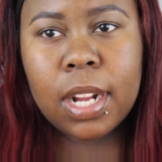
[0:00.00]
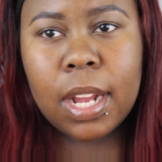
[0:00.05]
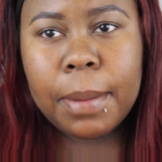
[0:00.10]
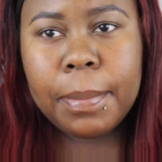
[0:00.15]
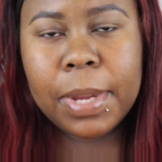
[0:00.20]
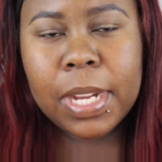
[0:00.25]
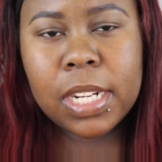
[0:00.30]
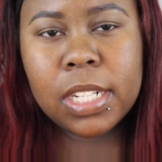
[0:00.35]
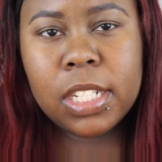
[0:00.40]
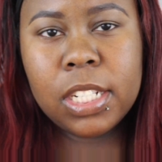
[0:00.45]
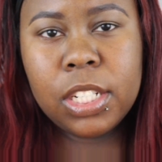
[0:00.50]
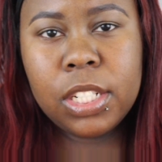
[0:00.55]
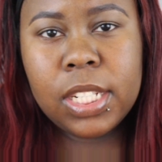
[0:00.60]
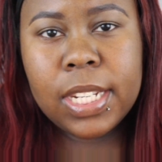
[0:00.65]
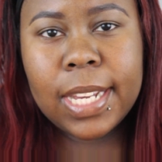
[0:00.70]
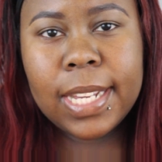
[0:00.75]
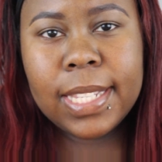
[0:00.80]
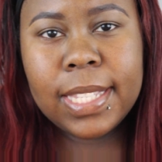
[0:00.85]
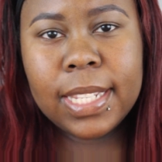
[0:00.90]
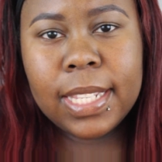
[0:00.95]
I'm actually
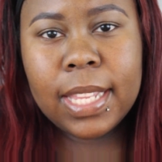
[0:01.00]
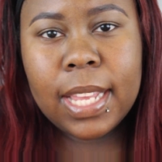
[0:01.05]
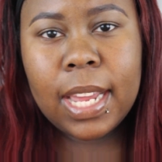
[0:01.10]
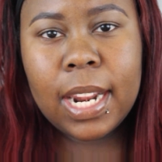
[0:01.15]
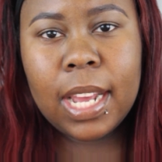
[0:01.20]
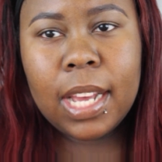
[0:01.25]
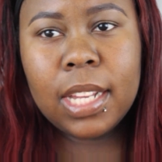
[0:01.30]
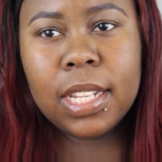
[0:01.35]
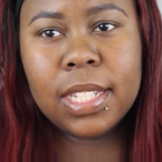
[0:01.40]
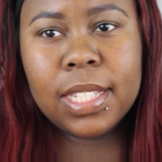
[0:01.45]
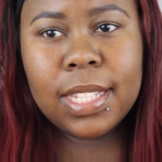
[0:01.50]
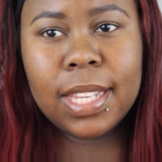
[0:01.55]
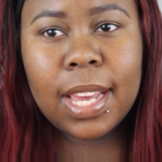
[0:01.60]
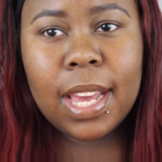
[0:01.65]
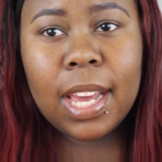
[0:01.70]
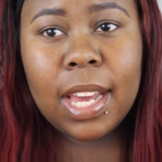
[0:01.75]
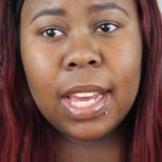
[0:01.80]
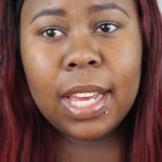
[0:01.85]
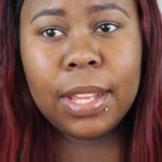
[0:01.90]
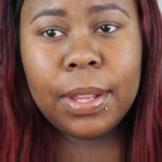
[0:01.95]
testing that out and see
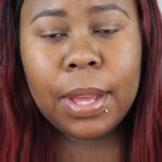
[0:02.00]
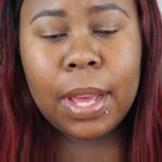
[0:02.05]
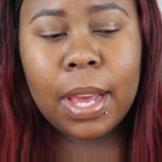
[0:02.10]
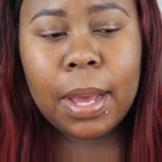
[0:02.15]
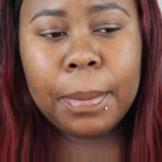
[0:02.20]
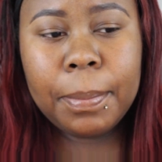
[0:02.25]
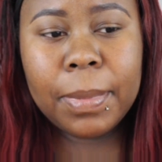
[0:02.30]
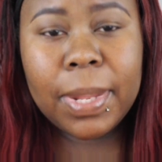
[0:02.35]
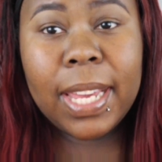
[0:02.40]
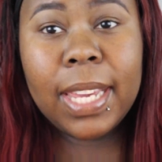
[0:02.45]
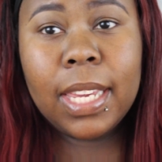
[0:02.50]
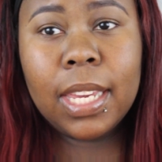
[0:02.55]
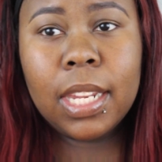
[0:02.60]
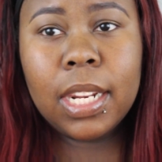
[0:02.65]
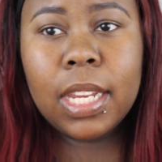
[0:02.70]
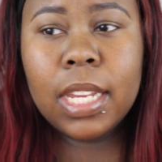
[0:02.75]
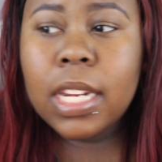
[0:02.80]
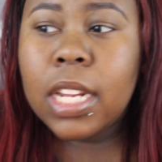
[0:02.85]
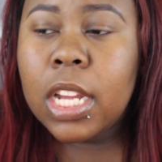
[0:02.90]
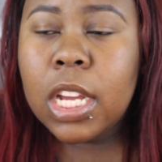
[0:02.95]
how I'm liking
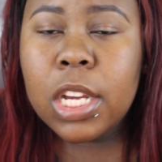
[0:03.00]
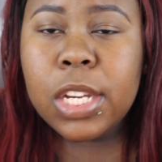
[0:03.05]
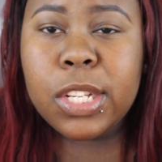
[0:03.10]
it.